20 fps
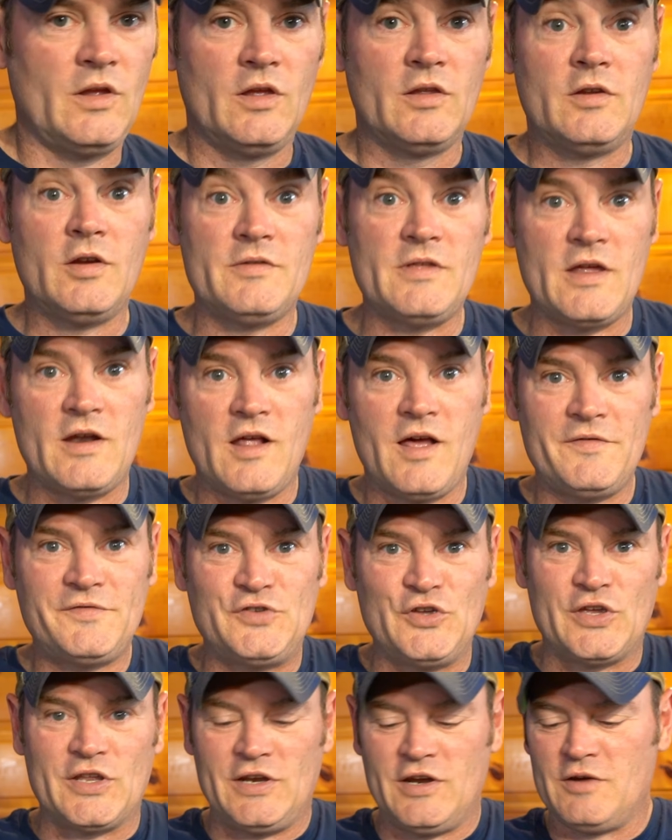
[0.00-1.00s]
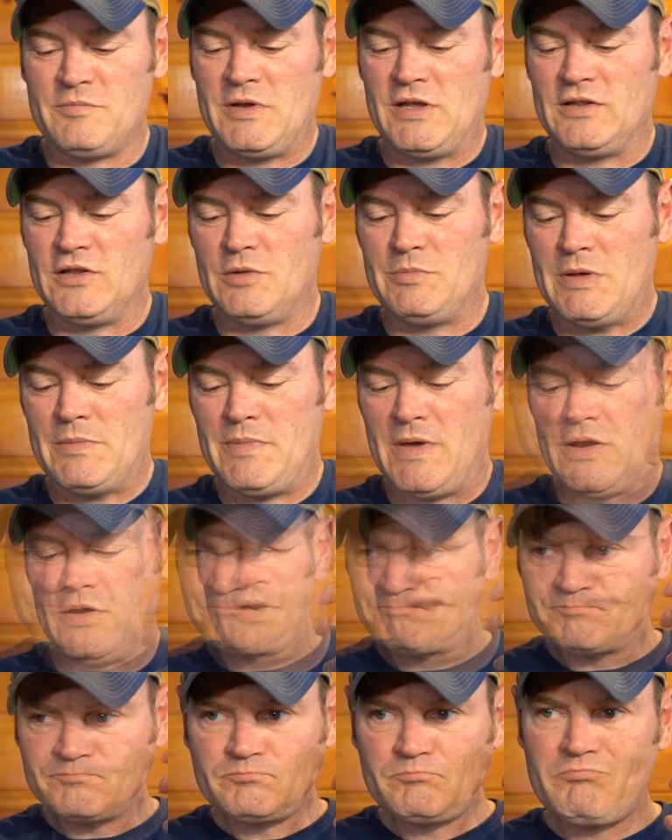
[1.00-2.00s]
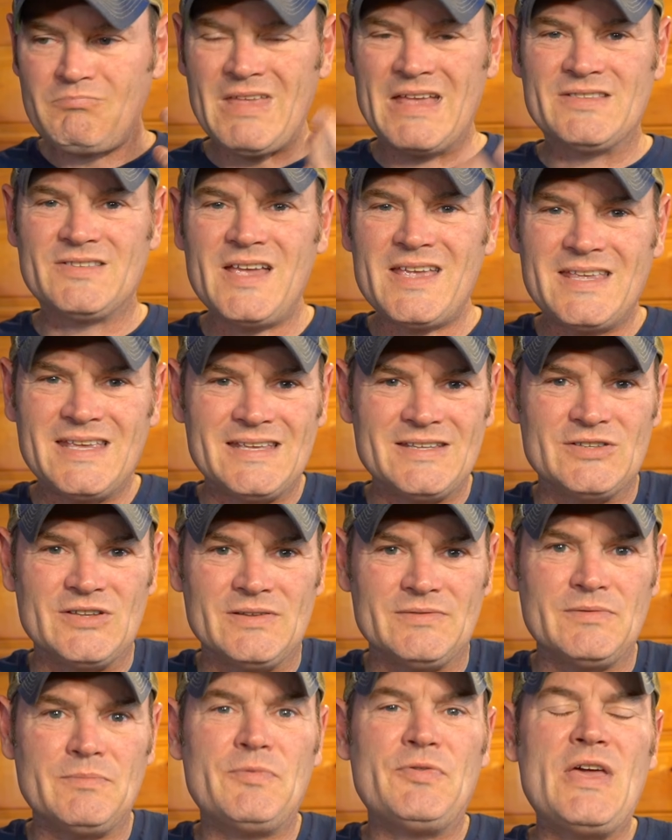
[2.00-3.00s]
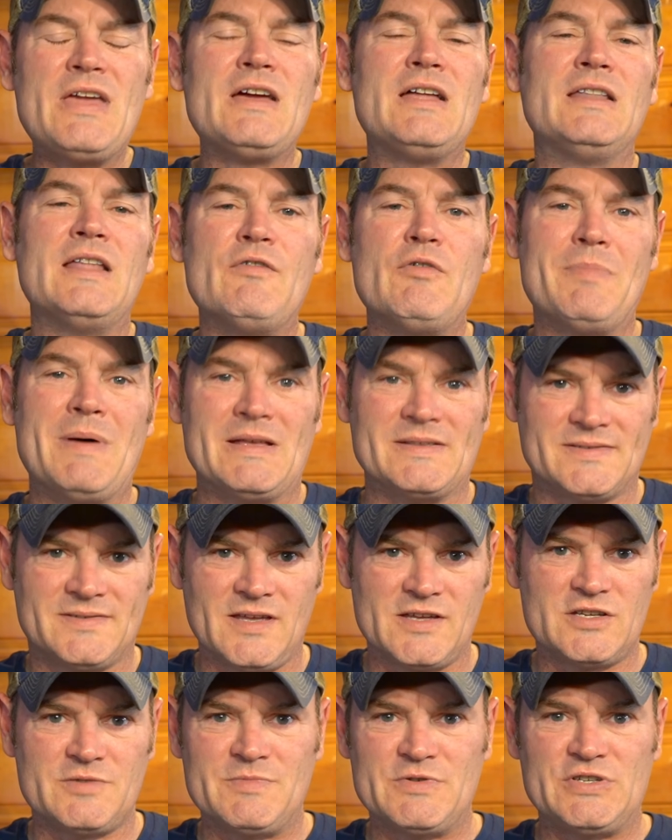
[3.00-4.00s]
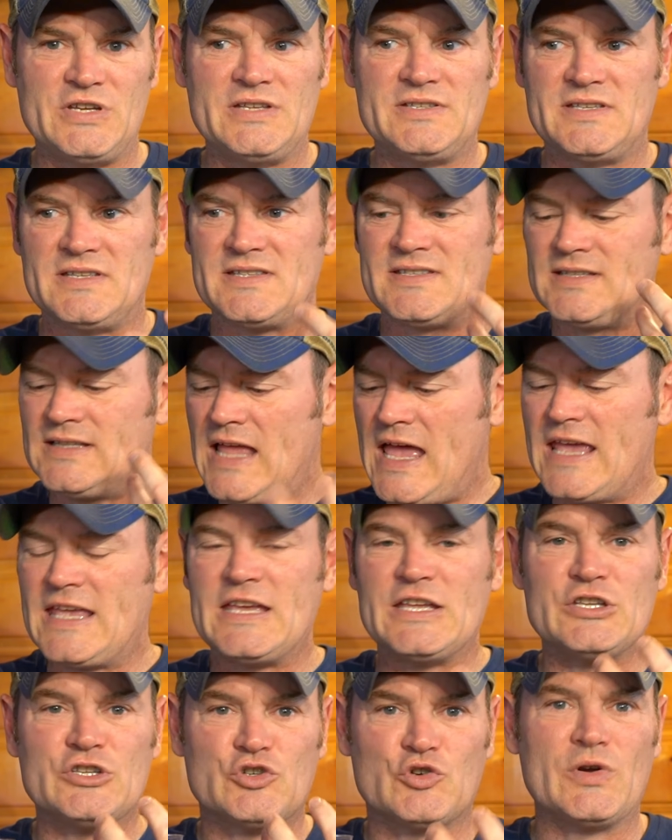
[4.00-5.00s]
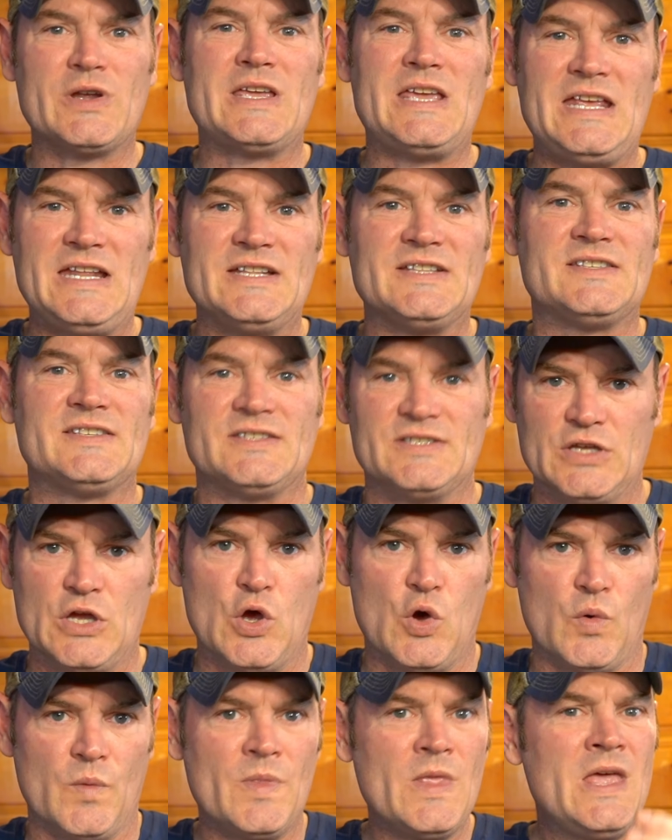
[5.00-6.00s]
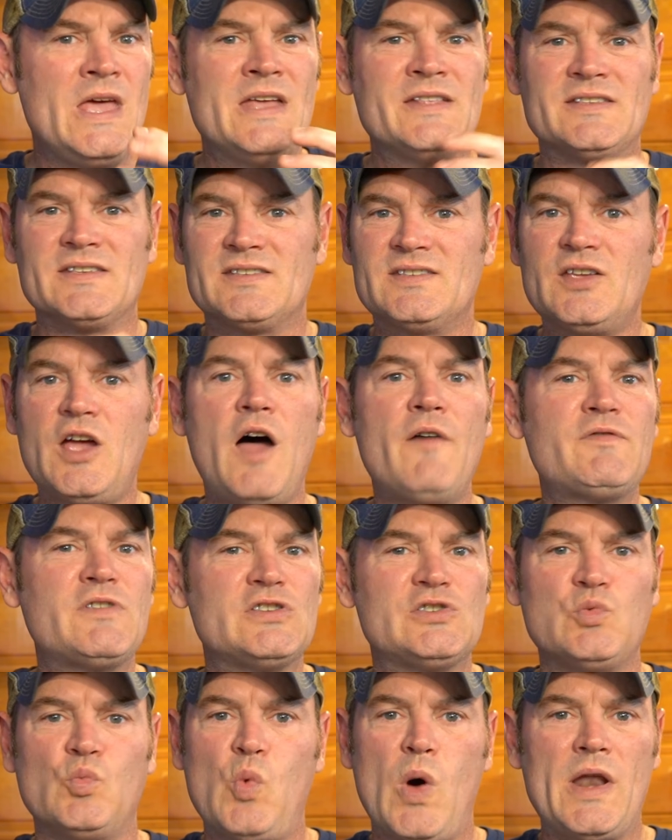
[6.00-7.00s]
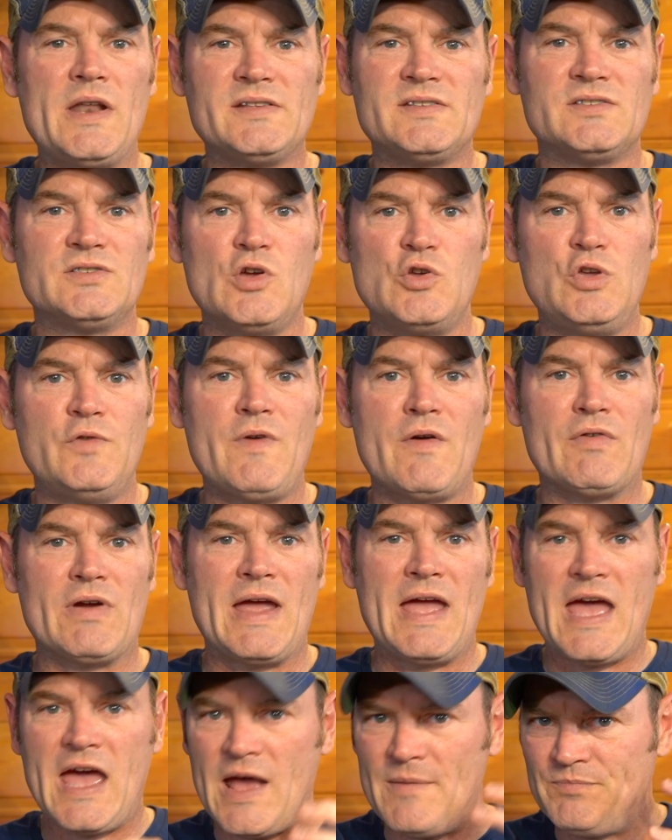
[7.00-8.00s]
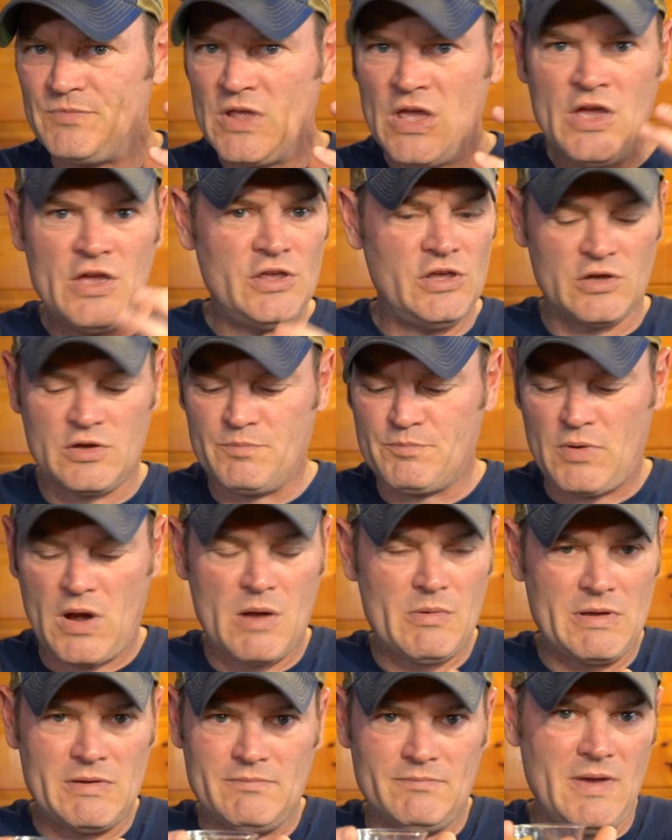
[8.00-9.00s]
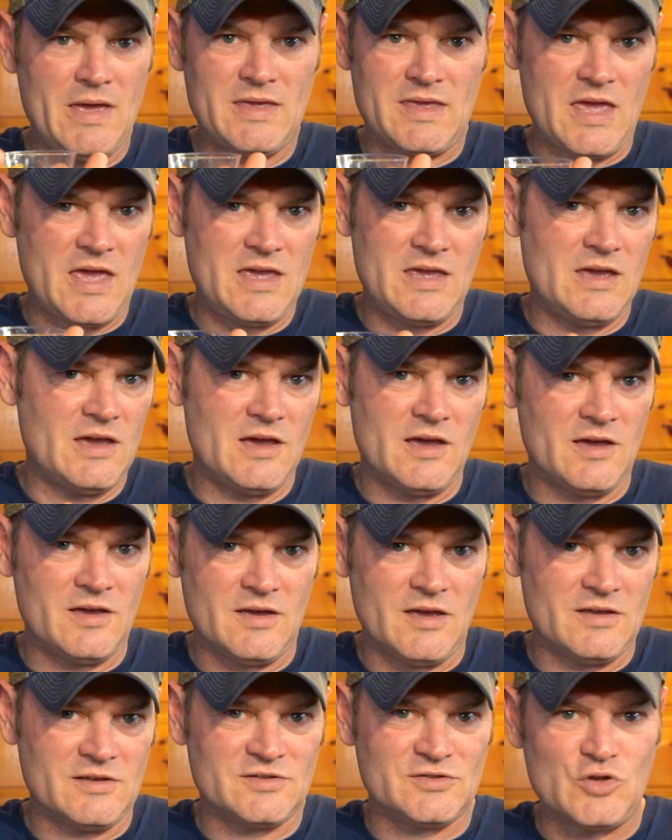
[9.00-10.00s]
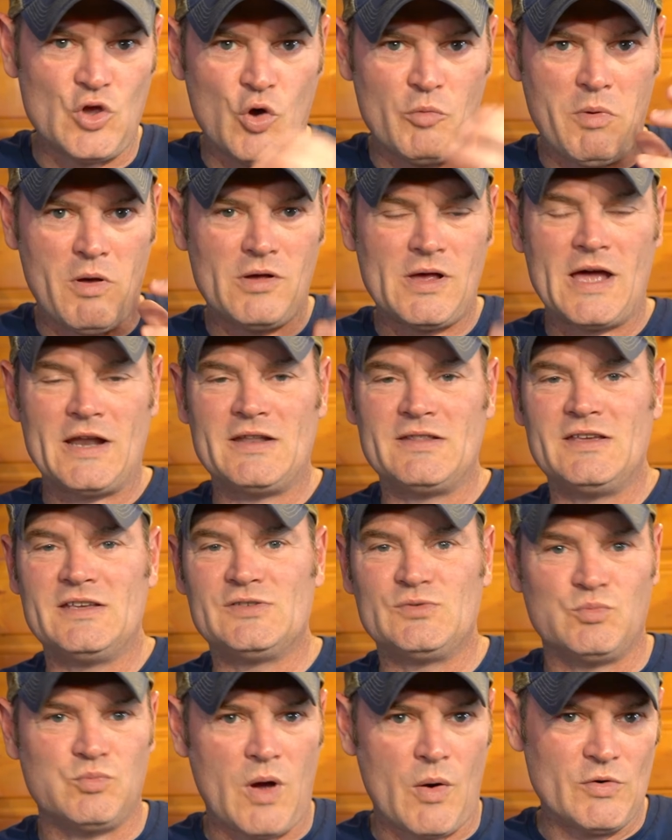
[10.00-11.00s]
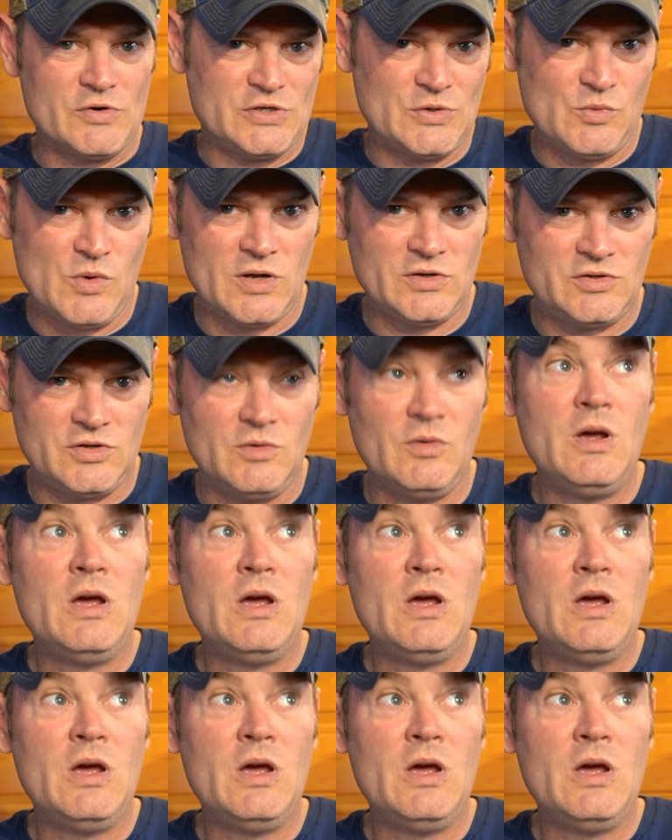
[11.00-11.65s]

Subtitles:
turn that off so you can hear me a little bit better. It's like, the thing I love about slushy machines, it's like drinking snow. It's the softest, wettest snow you've ever had. You could probably make a snowball out of this. Why would you want to?